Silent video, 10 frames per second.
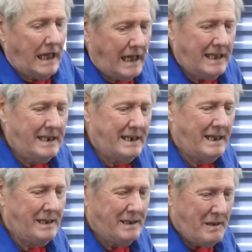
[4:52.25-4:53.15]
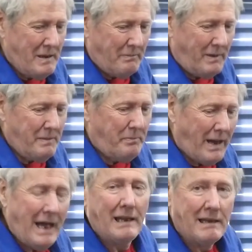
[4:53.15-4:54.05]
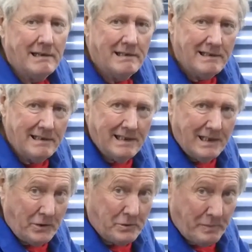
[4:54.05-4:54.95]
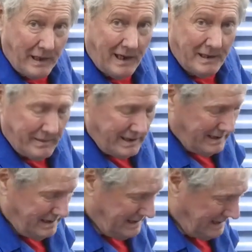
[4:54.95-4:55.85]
And my pal, who was behind me,